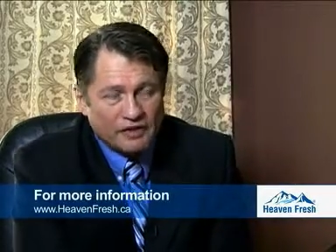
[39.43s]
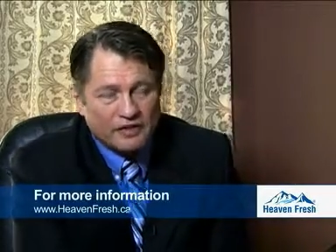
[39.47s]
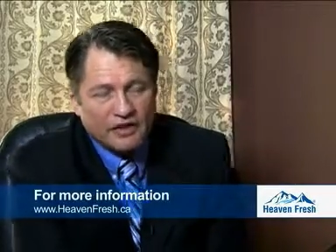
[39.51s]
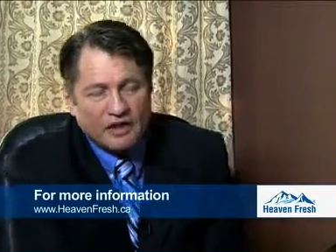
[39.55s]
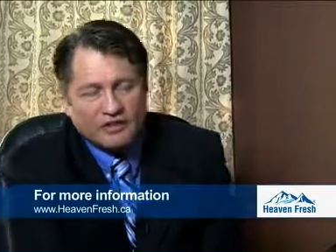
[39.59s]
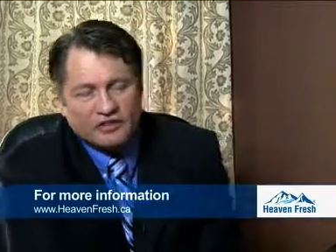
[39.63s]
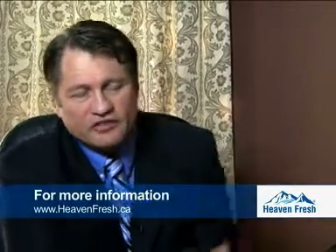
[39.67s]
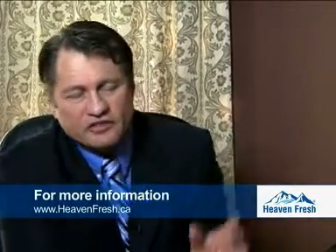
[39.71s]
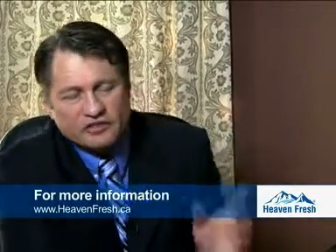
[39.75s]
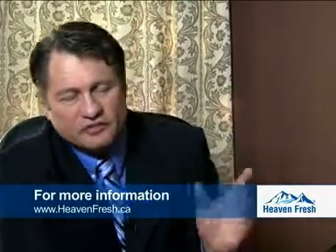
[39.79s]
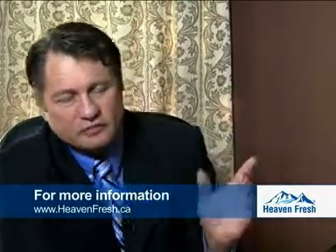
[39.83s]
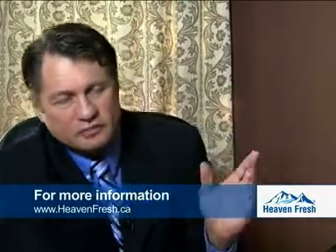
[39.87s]

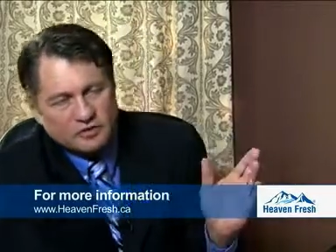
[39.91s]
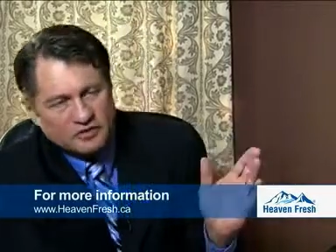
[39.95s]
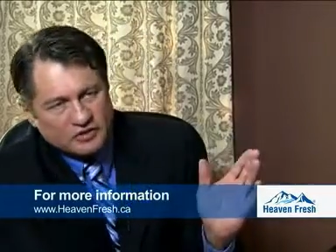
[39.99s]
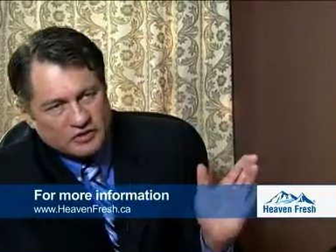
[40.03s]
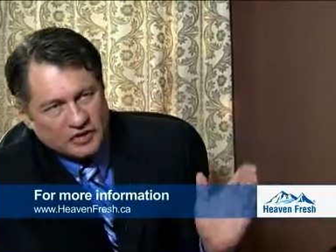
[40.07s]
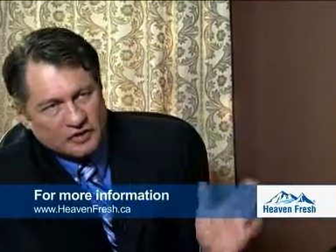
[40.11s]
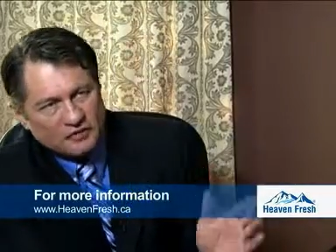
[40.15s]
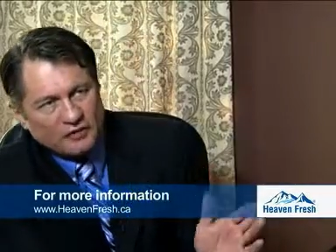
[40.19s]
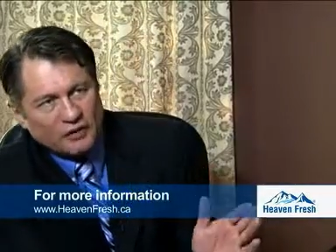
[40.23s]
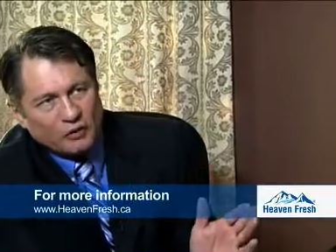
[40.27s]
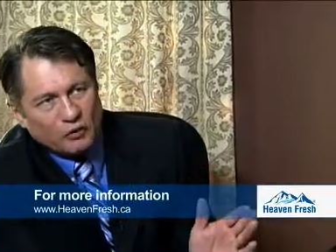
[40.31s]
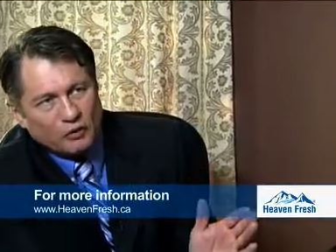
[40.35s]
that's a
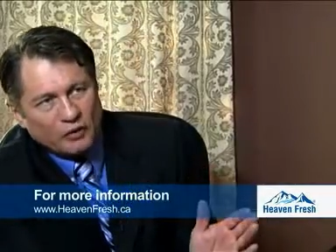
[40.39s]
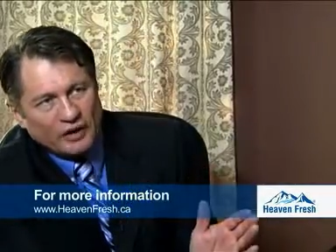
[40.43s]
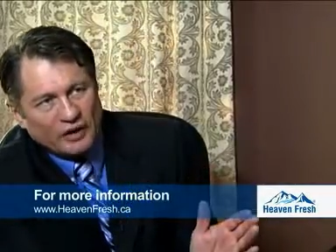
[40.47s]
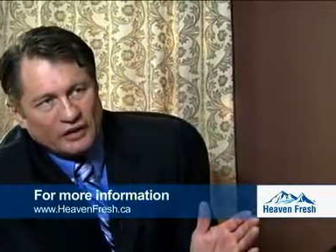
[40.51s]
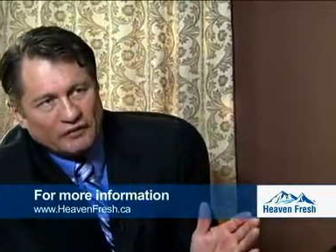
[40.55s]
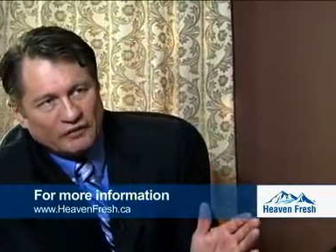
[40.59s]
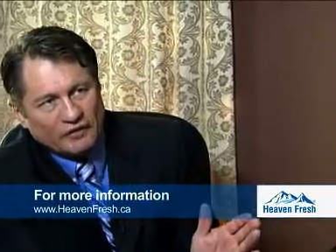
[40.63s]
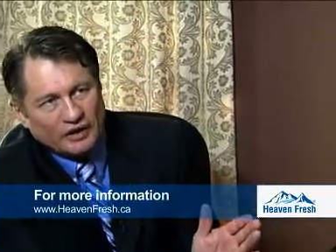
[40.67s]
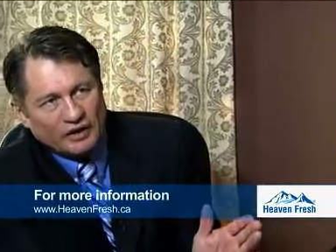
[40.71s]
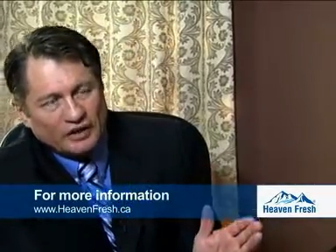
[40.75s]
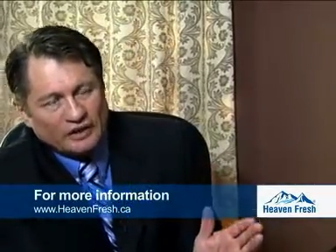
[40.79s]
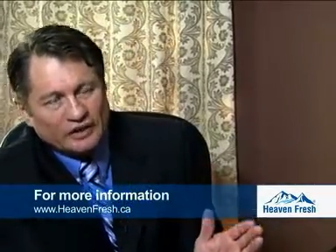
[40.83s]
specific
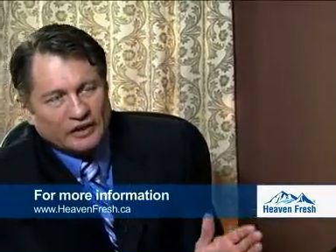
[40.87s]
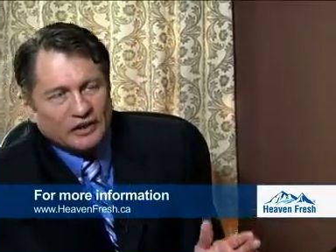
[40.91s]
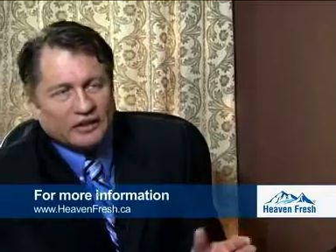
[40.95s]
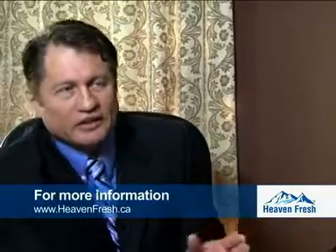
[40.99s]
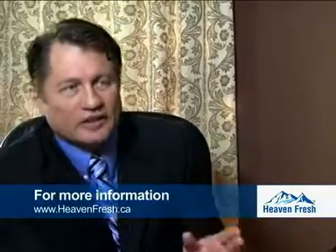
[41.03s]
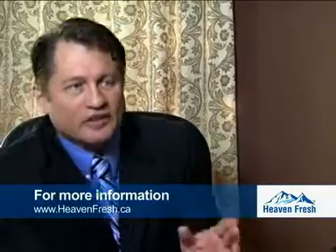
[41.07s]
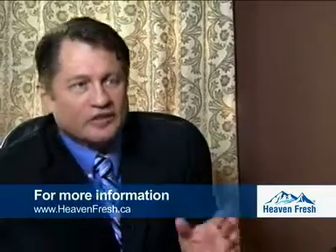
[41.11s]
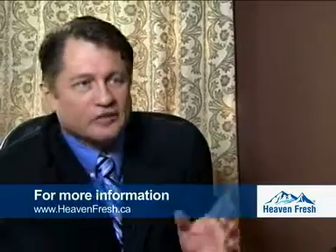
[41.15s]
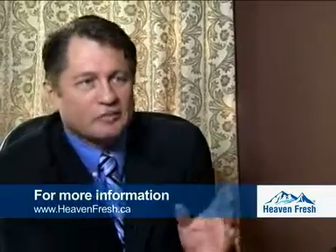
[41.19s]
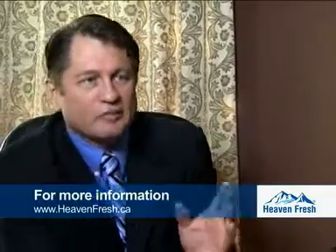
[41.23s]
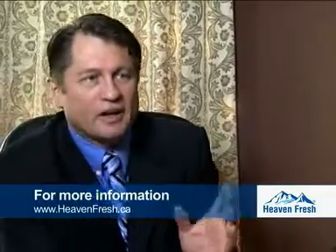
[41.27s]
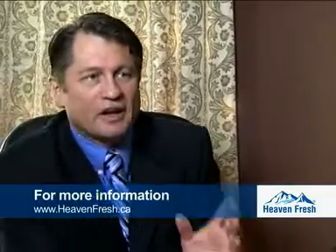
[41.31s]
wavelength, and it
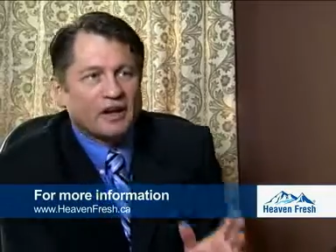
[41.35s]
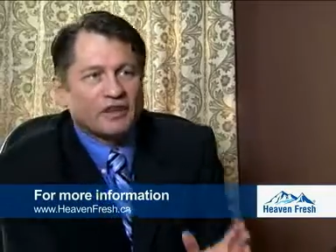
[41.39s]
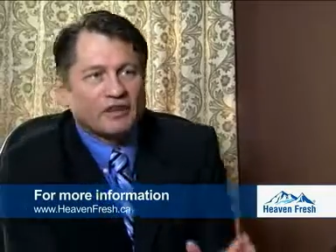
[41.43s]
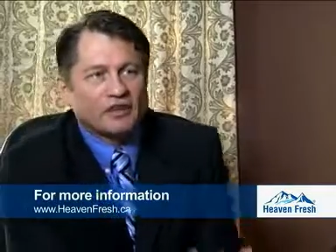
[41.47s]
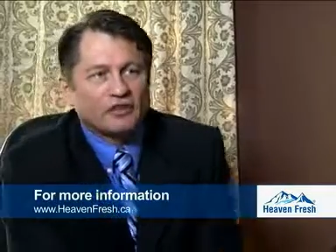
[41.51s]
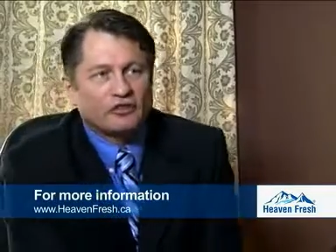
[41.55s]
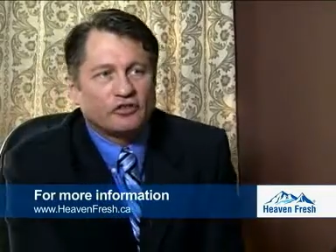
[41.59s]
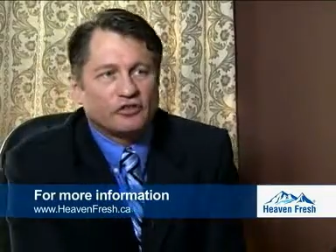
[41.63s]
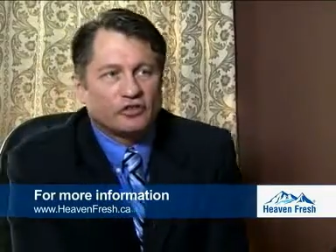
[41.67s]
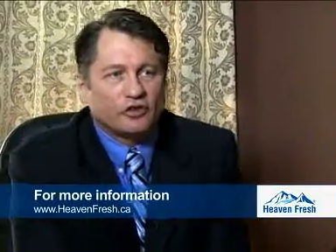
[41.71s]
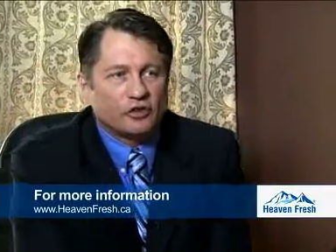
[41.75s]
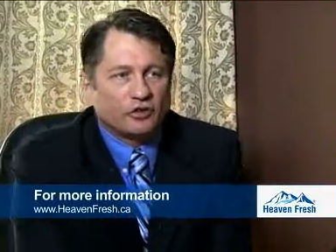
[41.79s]
doesn't matter
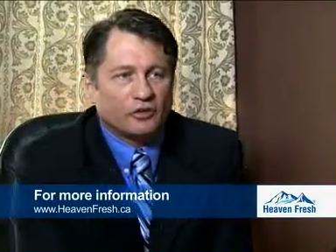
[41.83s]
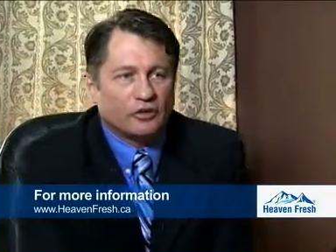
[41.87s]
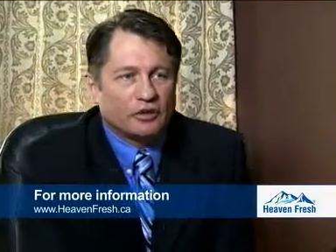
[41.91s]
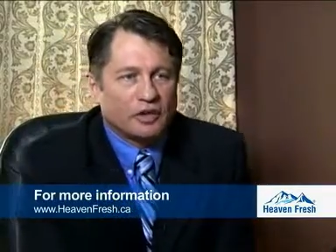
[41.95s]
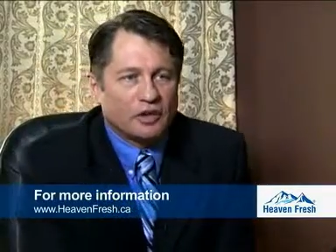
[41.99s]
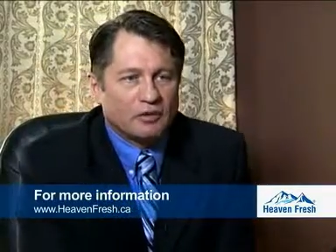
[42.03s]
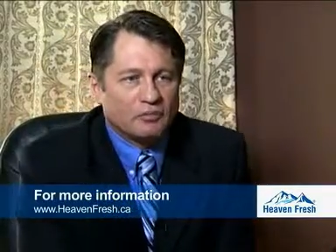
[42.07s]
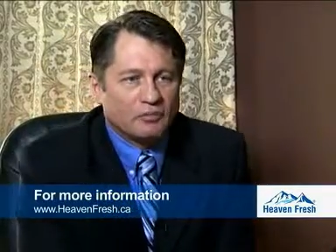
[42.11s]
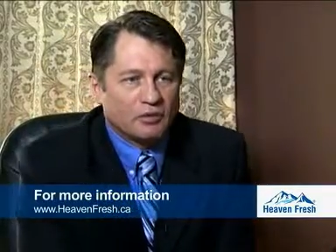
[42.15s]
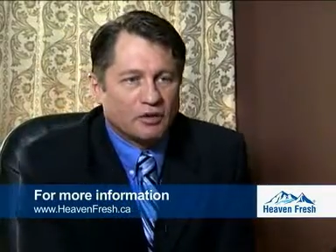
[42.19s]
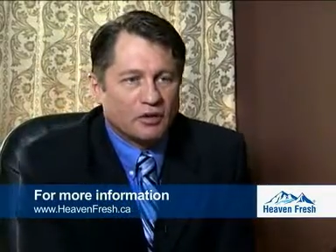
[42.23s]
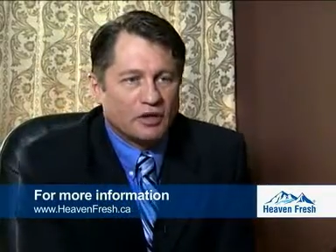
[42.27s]
that you know the
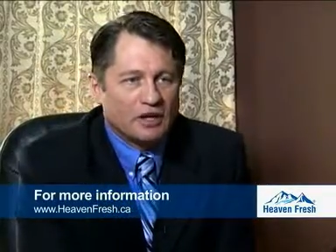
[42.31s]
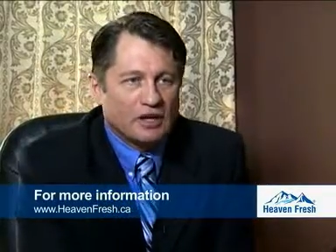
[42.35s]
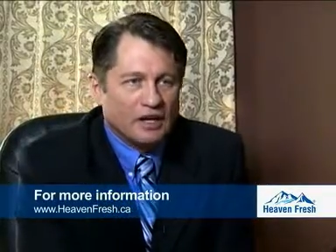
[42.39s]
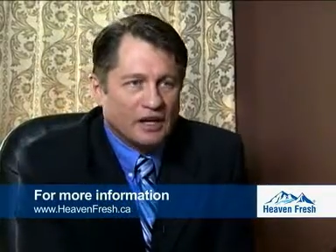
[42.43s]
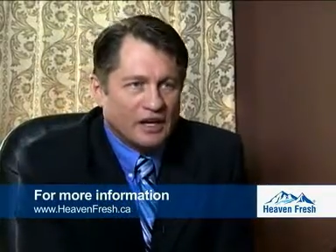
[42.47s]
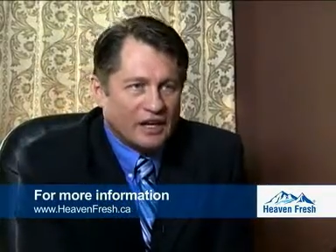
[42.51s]
number,